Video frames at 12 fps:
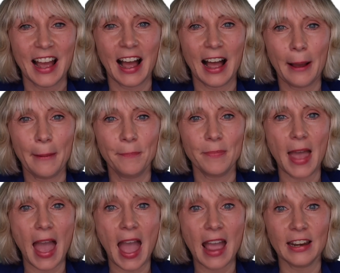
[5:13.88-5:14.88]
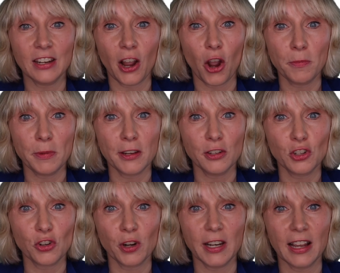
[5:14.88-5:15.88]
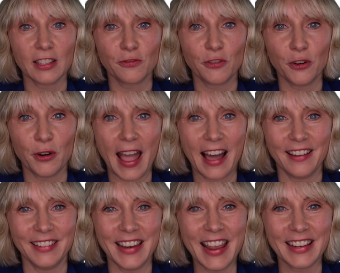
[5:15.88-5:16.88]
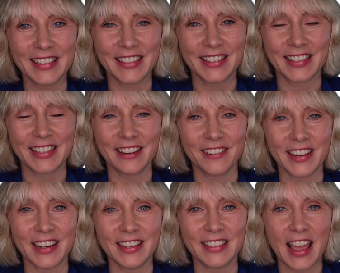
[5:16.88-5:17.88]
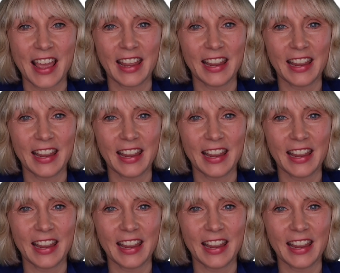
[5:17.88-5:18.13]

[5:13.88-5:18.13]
and I hope you can join us for our next series